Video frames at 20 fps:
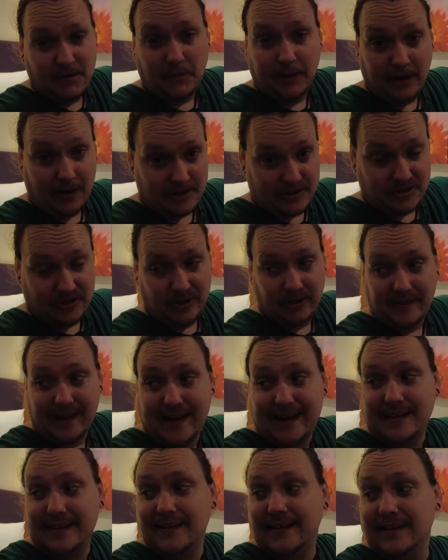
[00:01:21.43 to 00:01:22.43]
We like to do
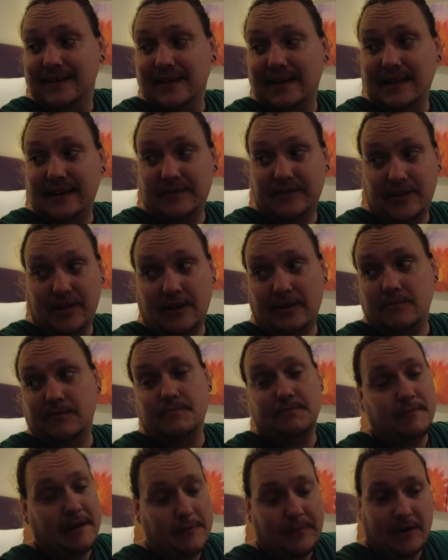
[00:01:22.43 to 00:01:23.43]
that, even though
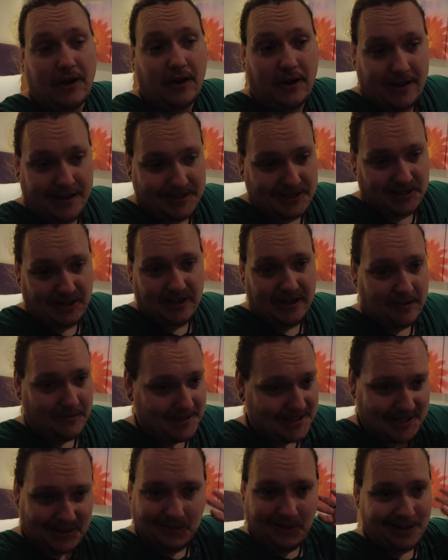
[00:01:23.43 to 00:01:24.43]
people are hired to do that, we
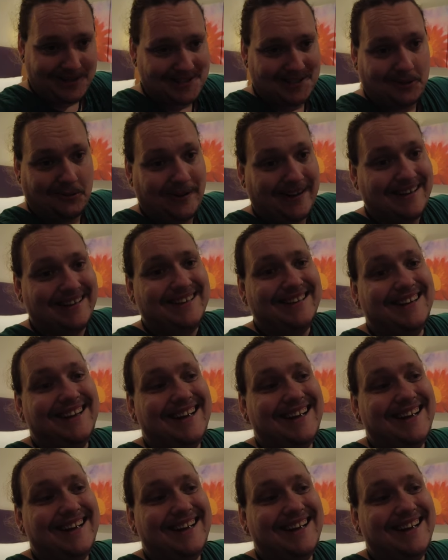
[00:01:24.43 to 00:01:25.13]
still like to do it.